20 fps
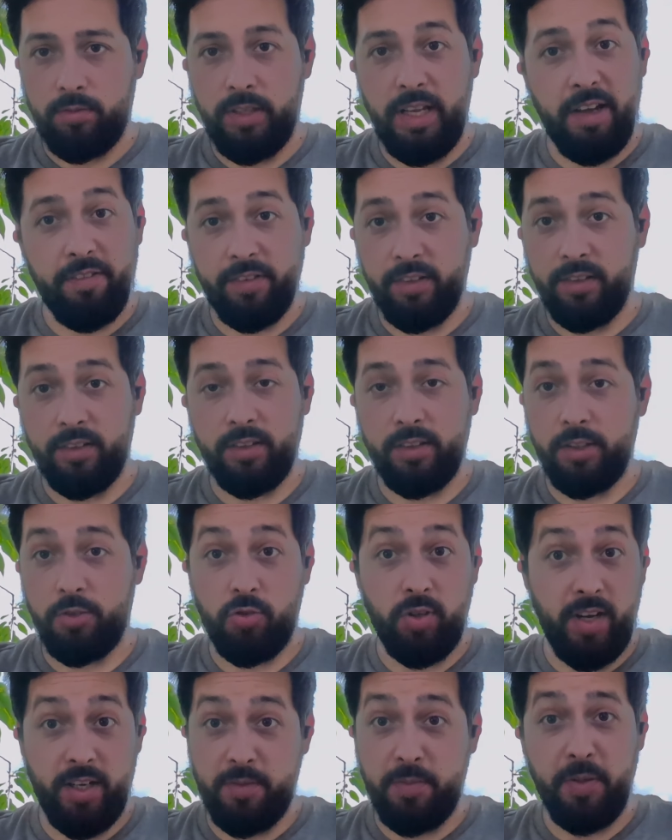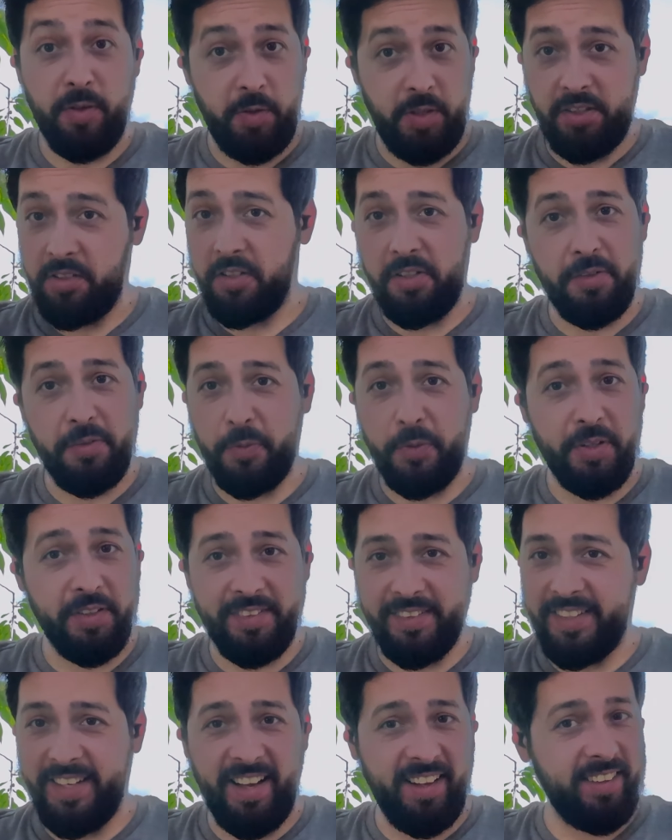Definitely, trust me, we don't
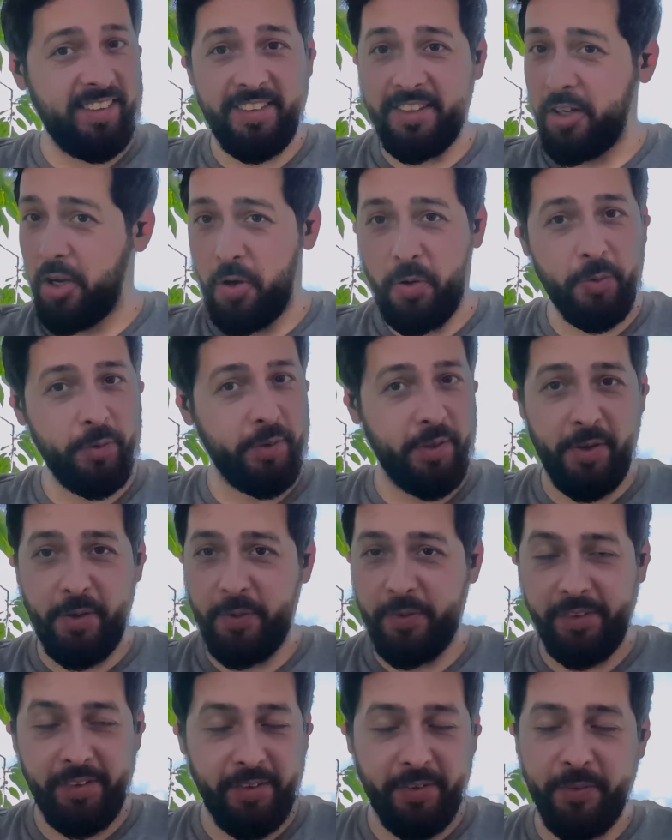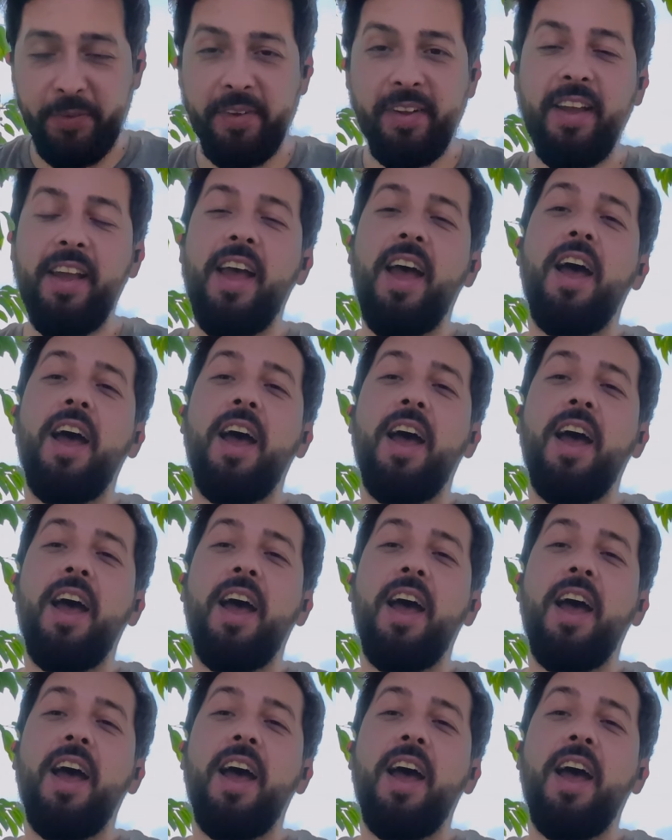want that. No, no, no.